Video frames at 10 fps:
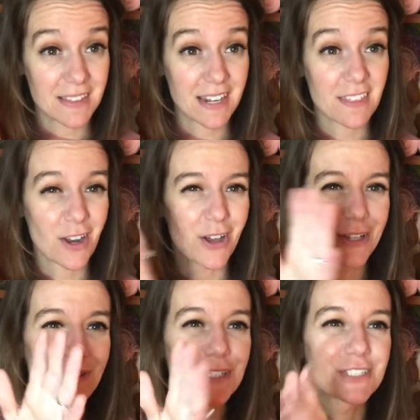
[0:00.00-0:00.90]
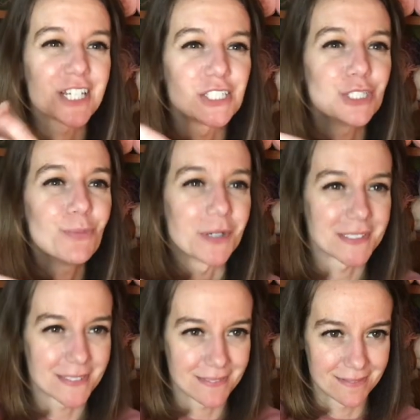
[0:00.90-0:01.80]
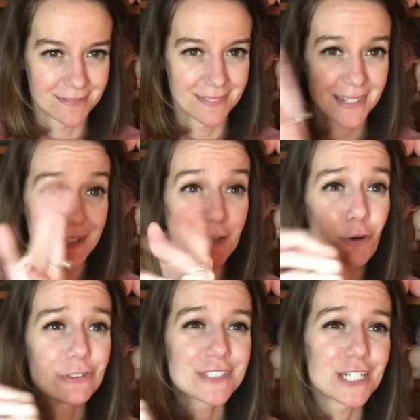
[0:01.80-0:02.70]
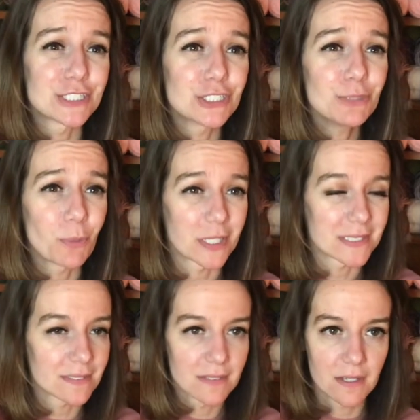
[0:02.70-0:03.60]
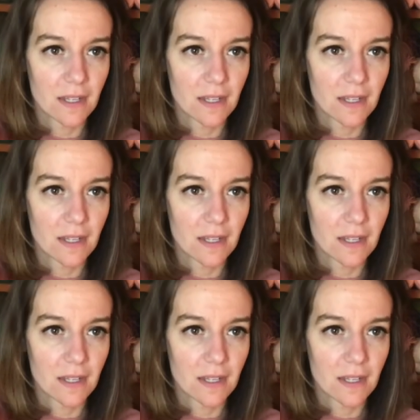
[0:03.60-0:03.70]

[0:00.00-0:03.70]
Then I thought, oh, you know, I'll just get cheap ones. I'll get a whole set of cheap ones.